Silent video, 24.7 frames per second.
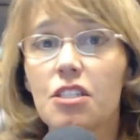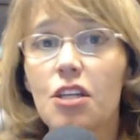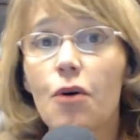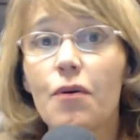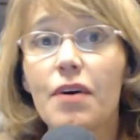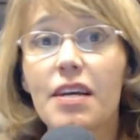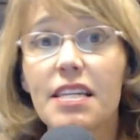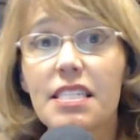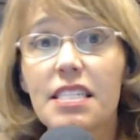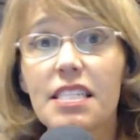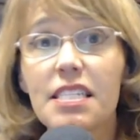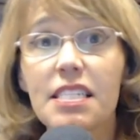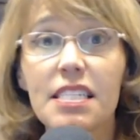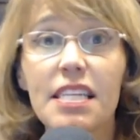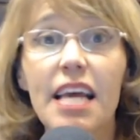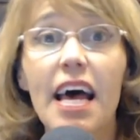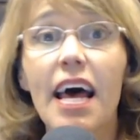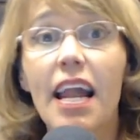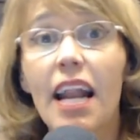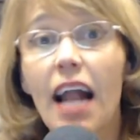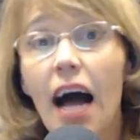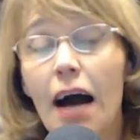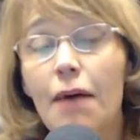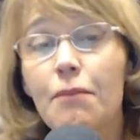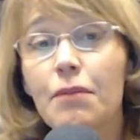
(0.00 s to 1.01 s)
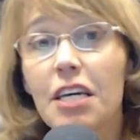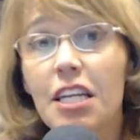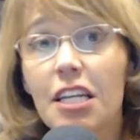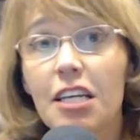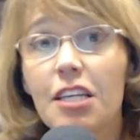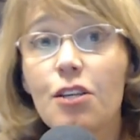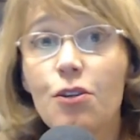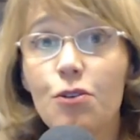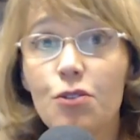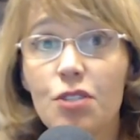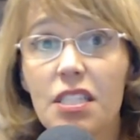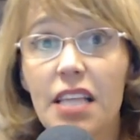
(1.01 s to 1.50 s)
So instead, I'm going
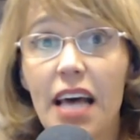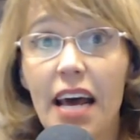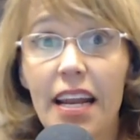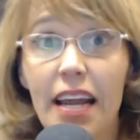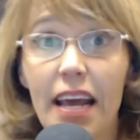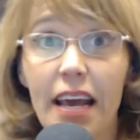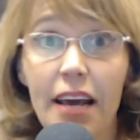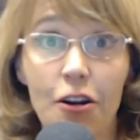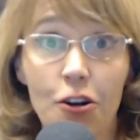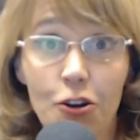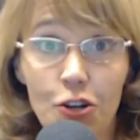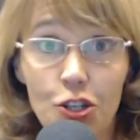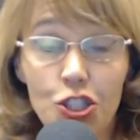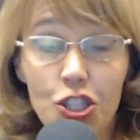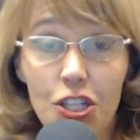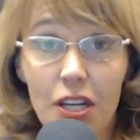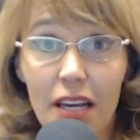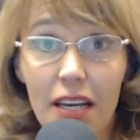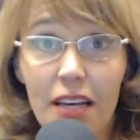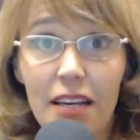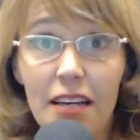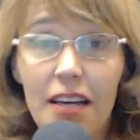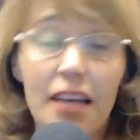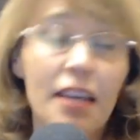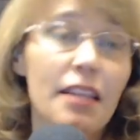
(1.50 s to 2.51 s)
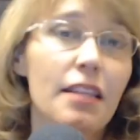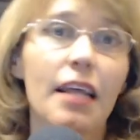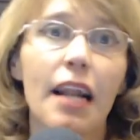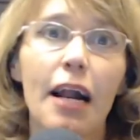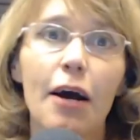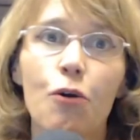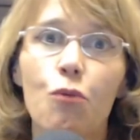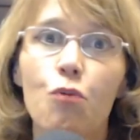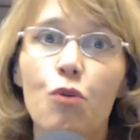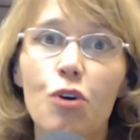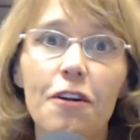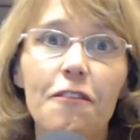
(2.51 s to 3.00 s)
to use that energy that
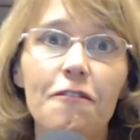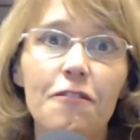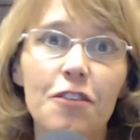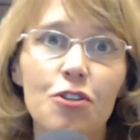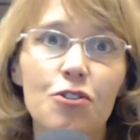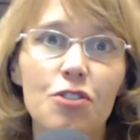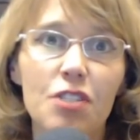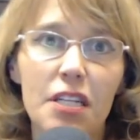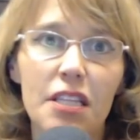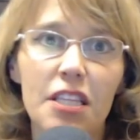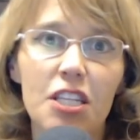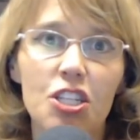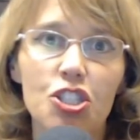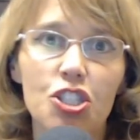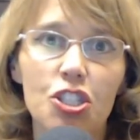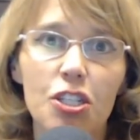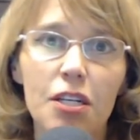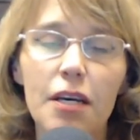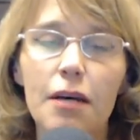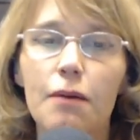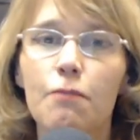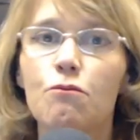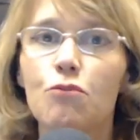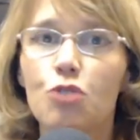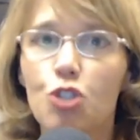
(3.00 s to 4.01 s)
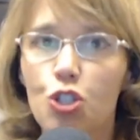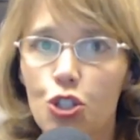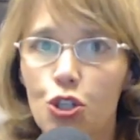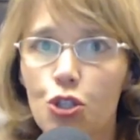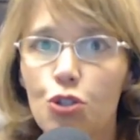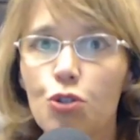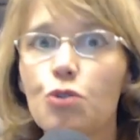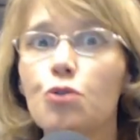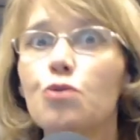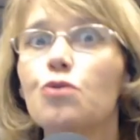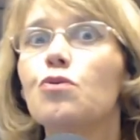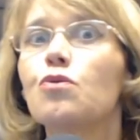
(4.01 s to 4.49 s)
I would have used at the gym
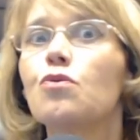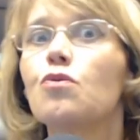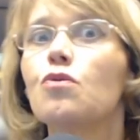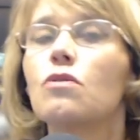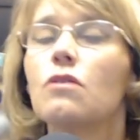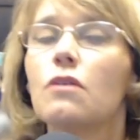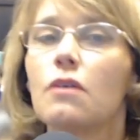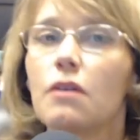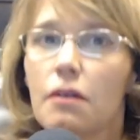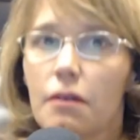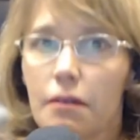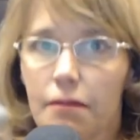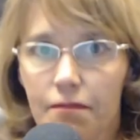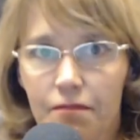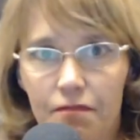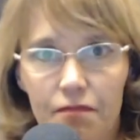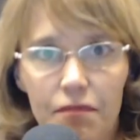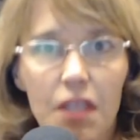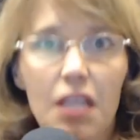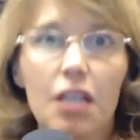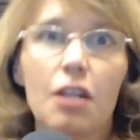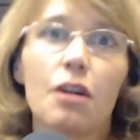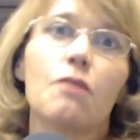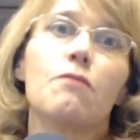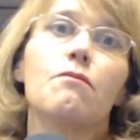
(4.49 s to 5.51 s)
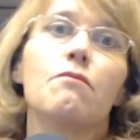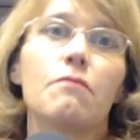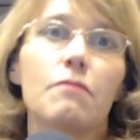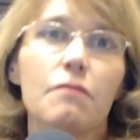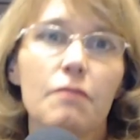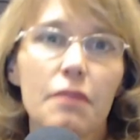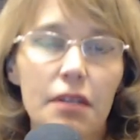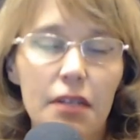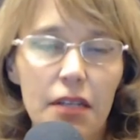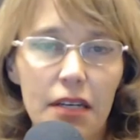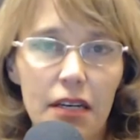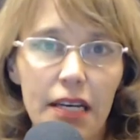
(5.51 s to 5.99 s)
to, you know,
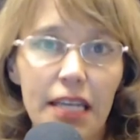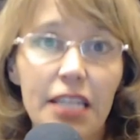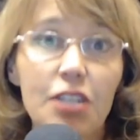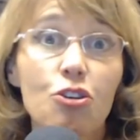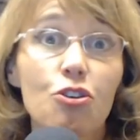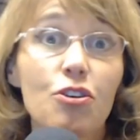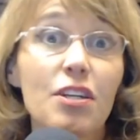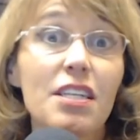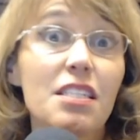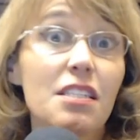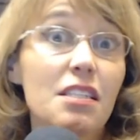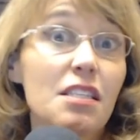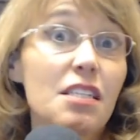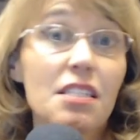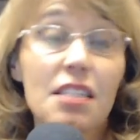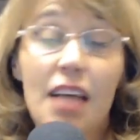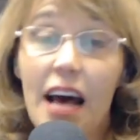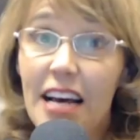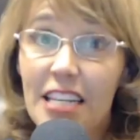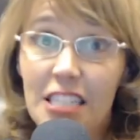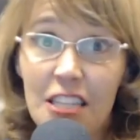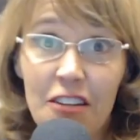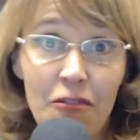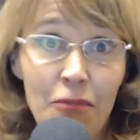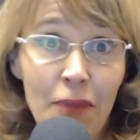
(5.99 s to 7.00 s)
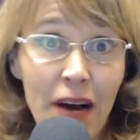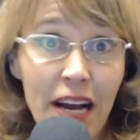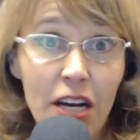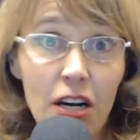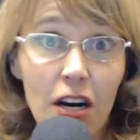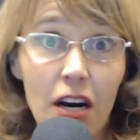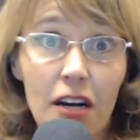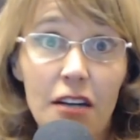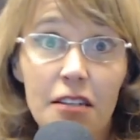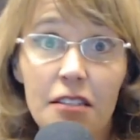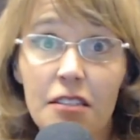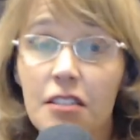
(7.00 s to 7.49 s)
increase the size of my
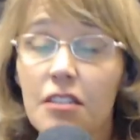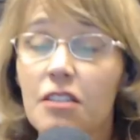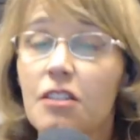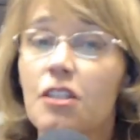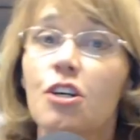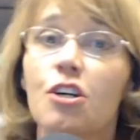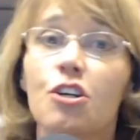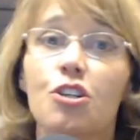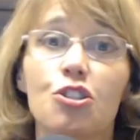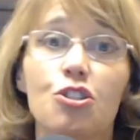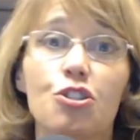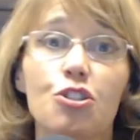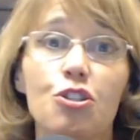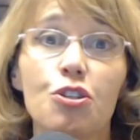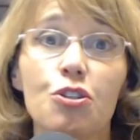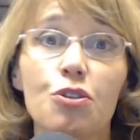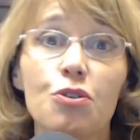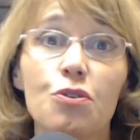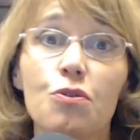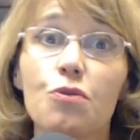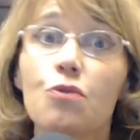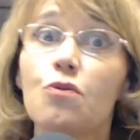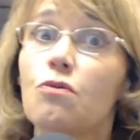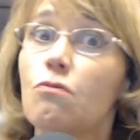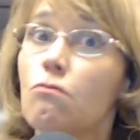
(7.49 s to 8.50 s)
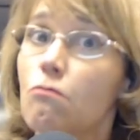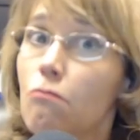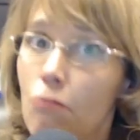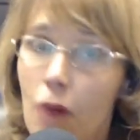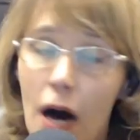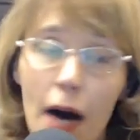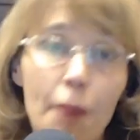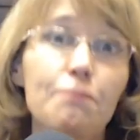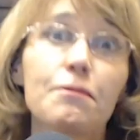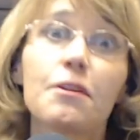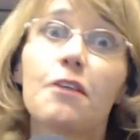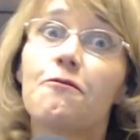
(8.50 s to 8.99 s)
garden, to
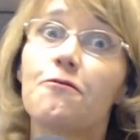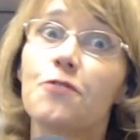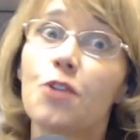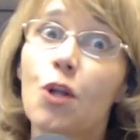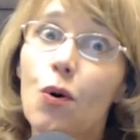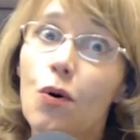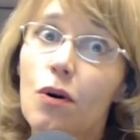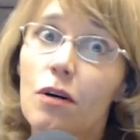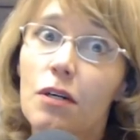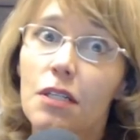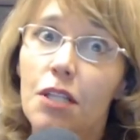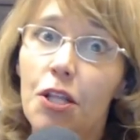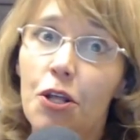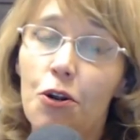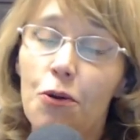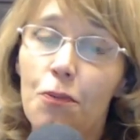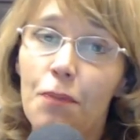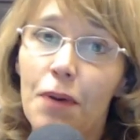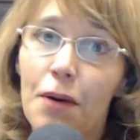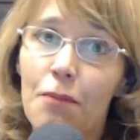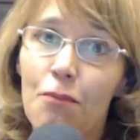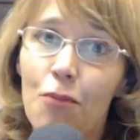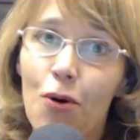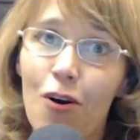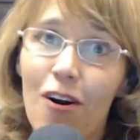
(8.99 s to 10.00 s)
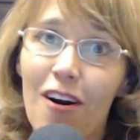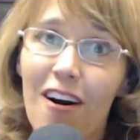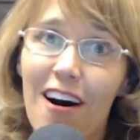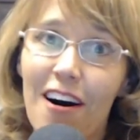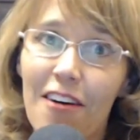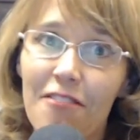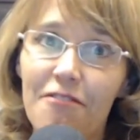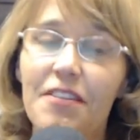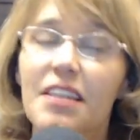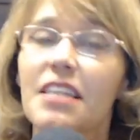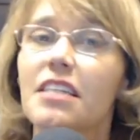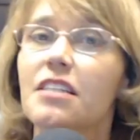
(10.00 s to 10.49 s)
mop the floor a little bit more
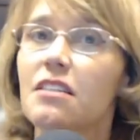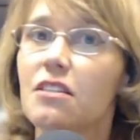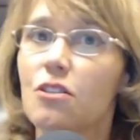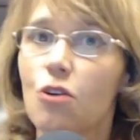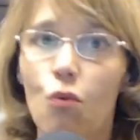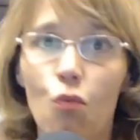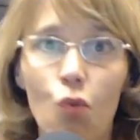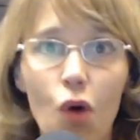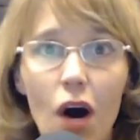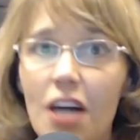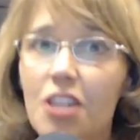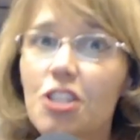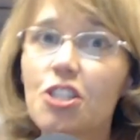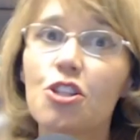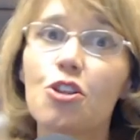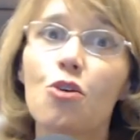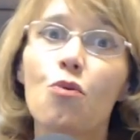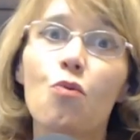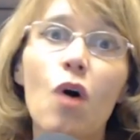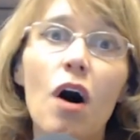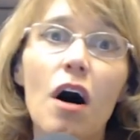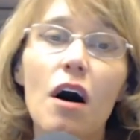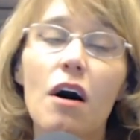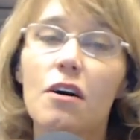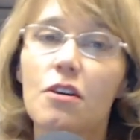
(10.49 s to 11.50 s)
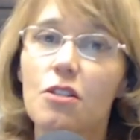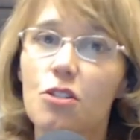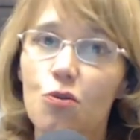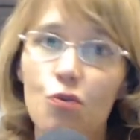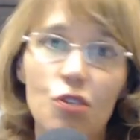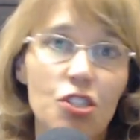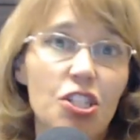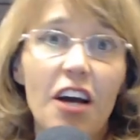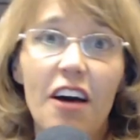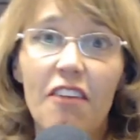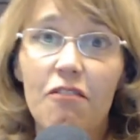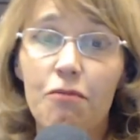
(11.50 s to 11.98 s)
often, to wash the
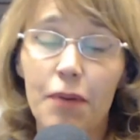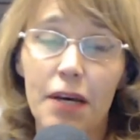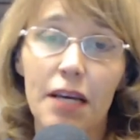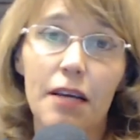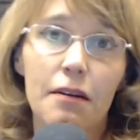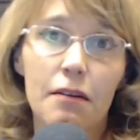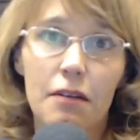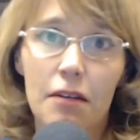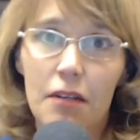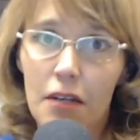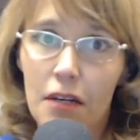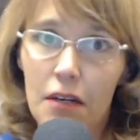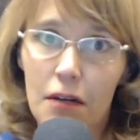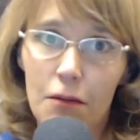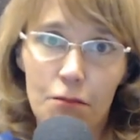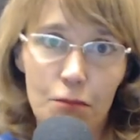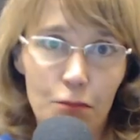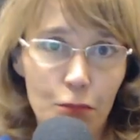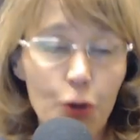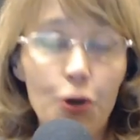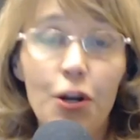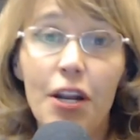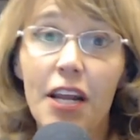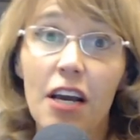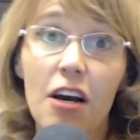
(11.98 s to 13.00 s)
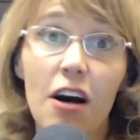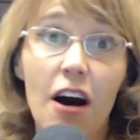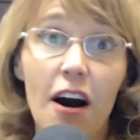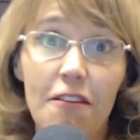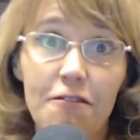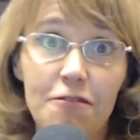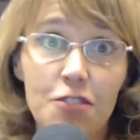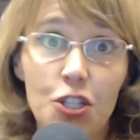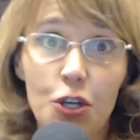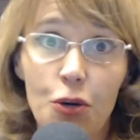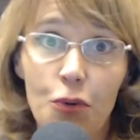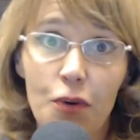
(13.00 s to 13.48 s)
walls, which I've been putting
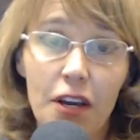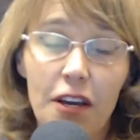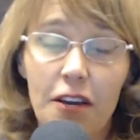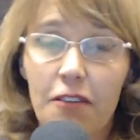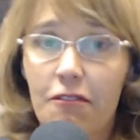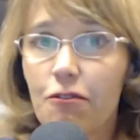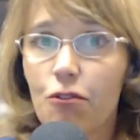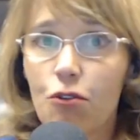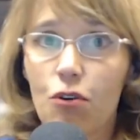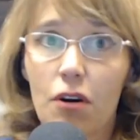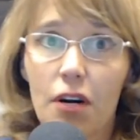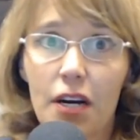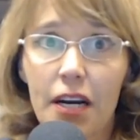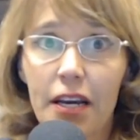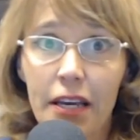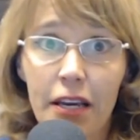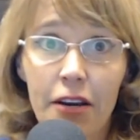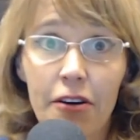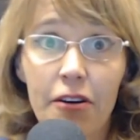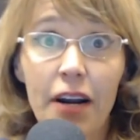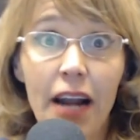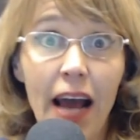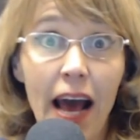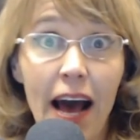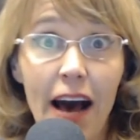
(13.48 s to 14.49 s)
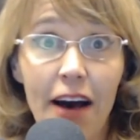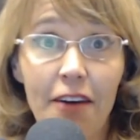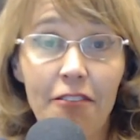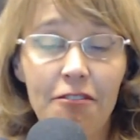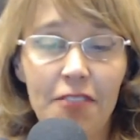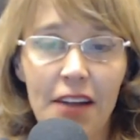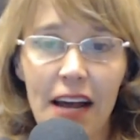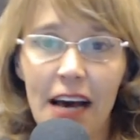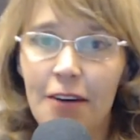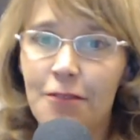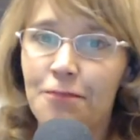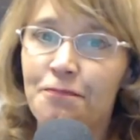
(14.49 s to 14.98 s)
off doing for a year and a
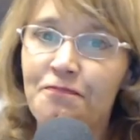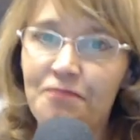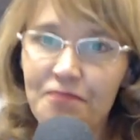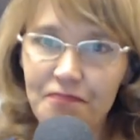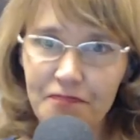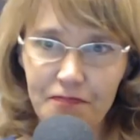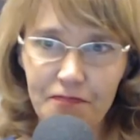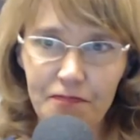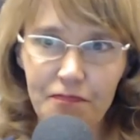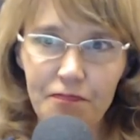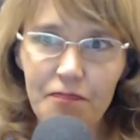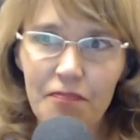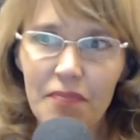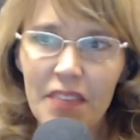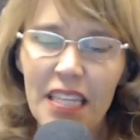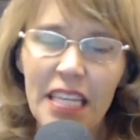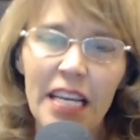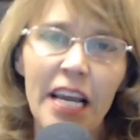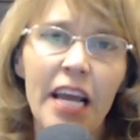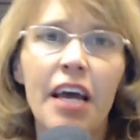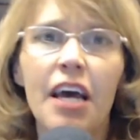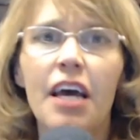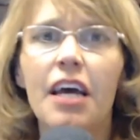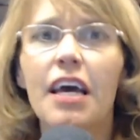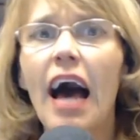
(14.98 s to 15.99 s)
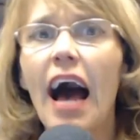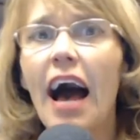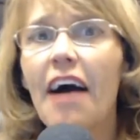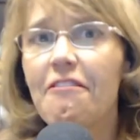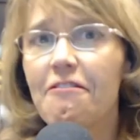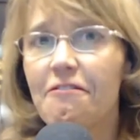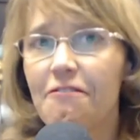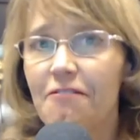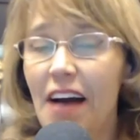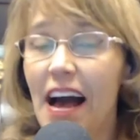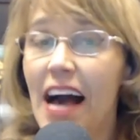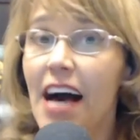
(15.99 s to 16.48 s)
half now.
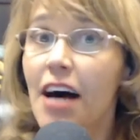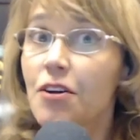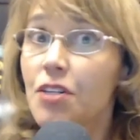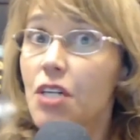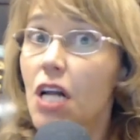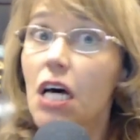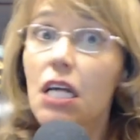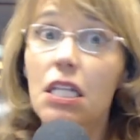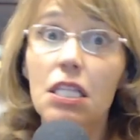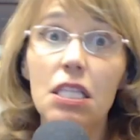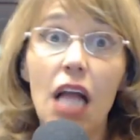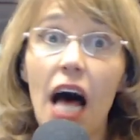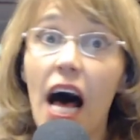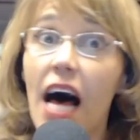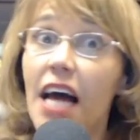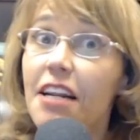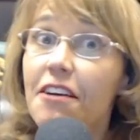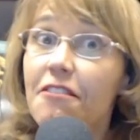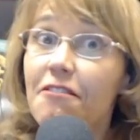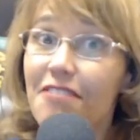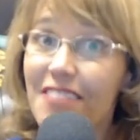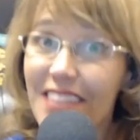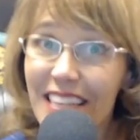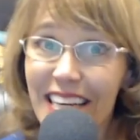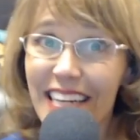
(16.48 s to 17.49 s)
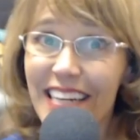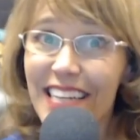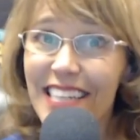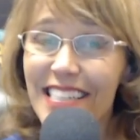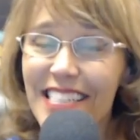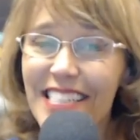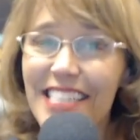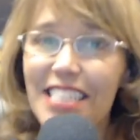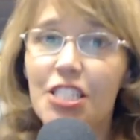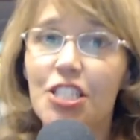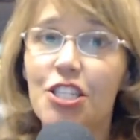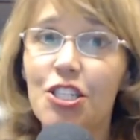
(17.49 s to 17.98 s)
I found a lot of
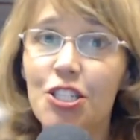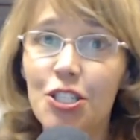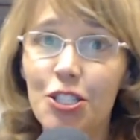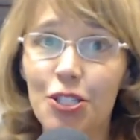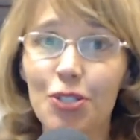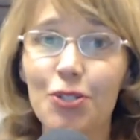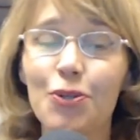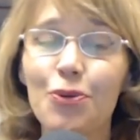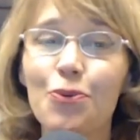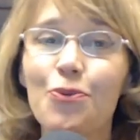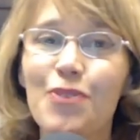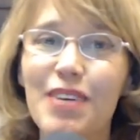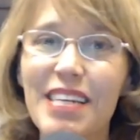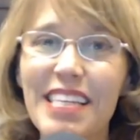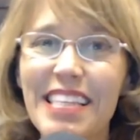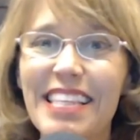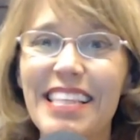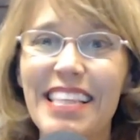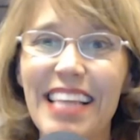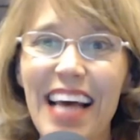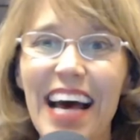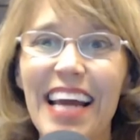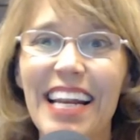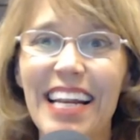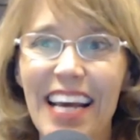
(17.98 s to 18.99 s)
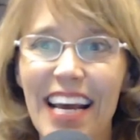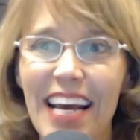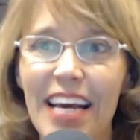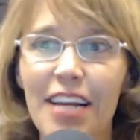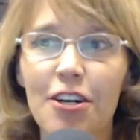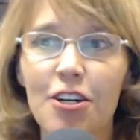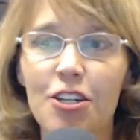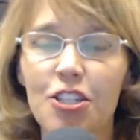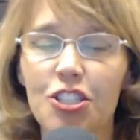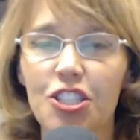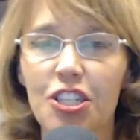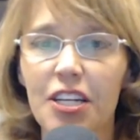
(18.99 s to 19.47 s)
things to do with that
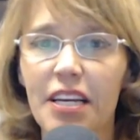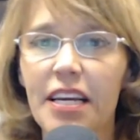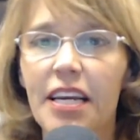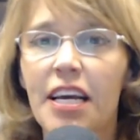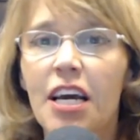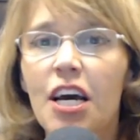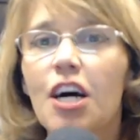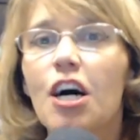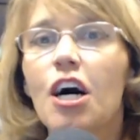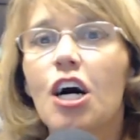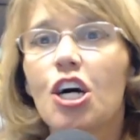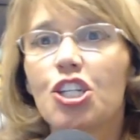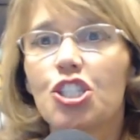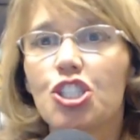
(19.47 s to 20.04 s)
energy.